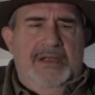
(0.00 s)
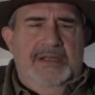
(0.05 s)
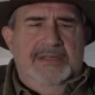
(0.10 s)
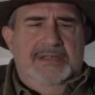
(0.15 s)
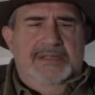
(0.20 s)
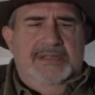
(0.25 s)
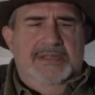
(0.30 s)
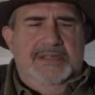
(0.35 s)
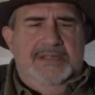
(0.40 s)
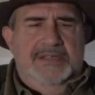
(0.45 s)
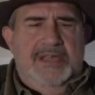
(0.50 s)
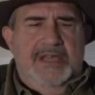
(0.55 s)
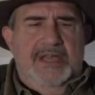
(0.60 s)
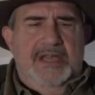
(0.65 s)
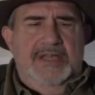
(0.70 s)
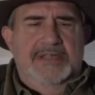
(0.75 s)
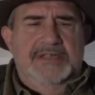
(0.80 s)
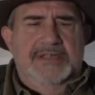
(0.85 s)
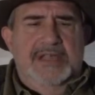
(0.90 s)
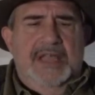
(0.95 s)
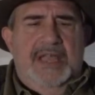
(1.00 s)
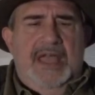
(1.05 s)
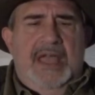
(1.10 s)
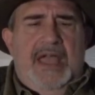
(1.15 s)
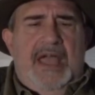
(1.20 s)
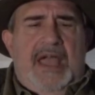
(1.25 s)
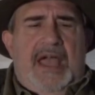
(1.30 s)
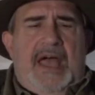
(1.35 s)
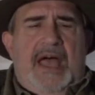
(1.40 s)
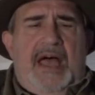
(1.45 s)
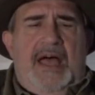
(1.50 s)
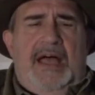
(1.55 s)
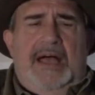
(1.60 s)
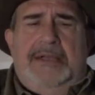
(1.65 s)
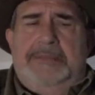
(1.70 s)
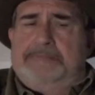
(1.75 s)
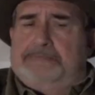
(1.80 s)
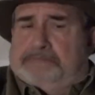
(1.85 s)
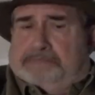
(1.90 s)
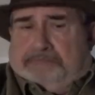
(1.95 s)
it's discussed.
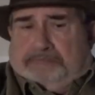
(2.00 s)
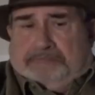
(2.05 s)
Um,